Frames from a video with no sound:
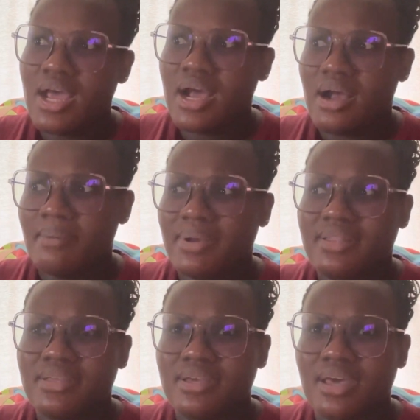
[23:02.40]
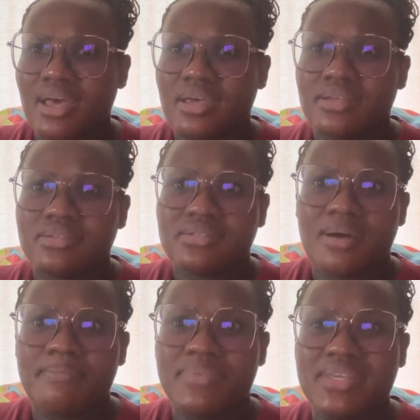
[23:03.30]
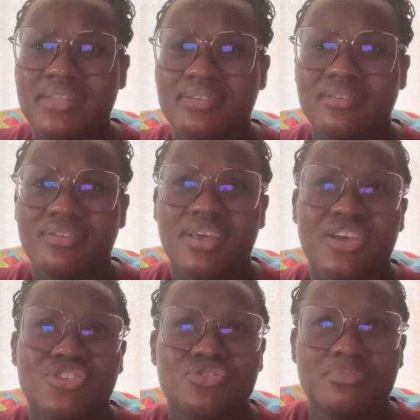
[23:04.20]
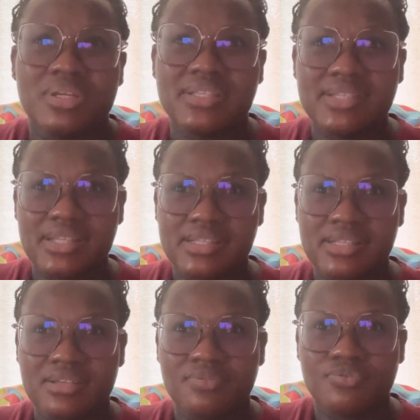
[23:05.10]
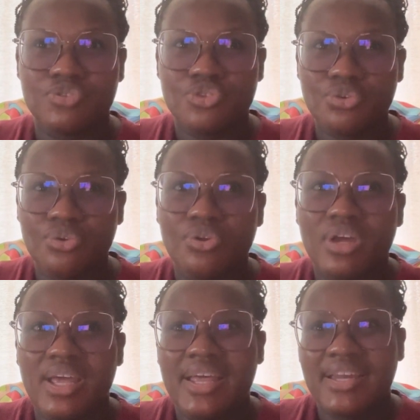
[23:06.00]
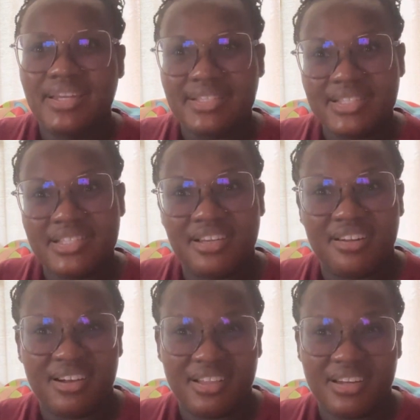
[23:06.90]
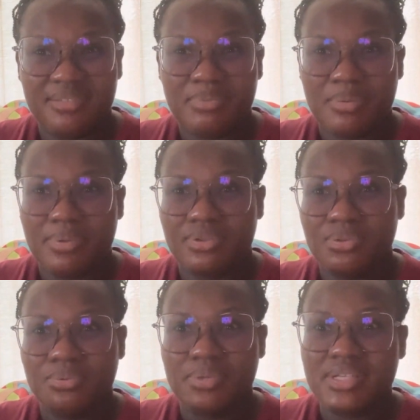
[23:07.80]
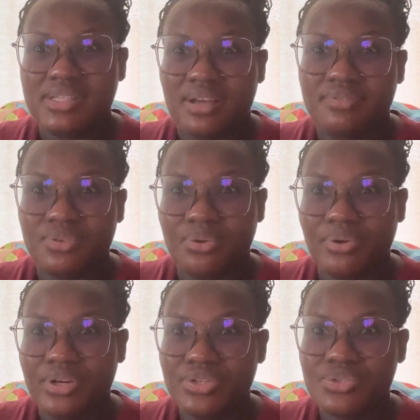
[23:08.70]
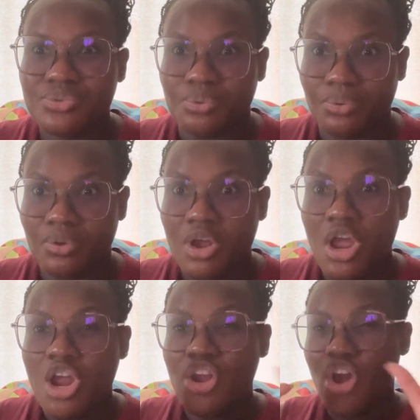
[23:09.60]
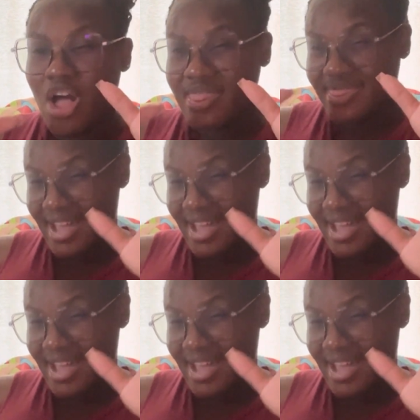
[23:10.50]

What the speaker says: I think I stopped being extremely sensitive to the stitch and all of that probably 2 weeks after or so. Not